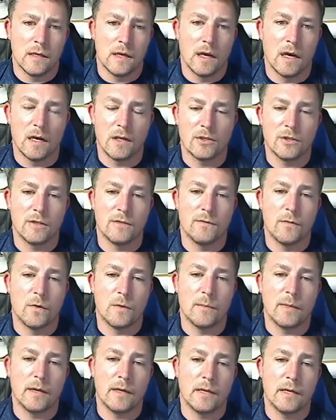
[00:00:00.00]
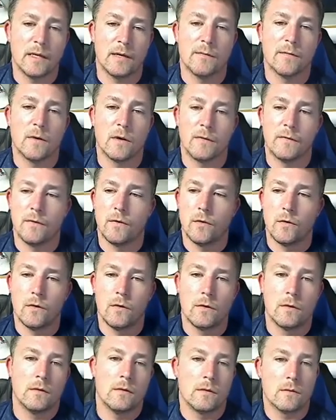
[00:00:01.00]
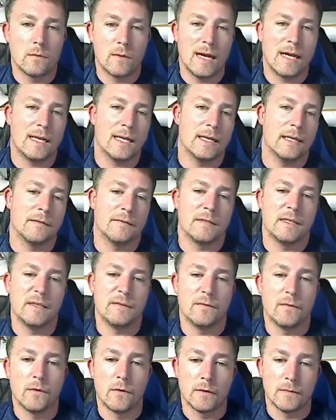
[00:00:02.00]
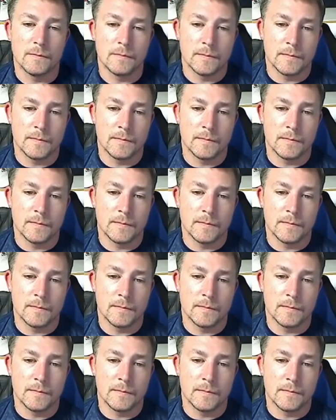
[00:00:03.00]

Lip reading: 104 million for a full rally of T4.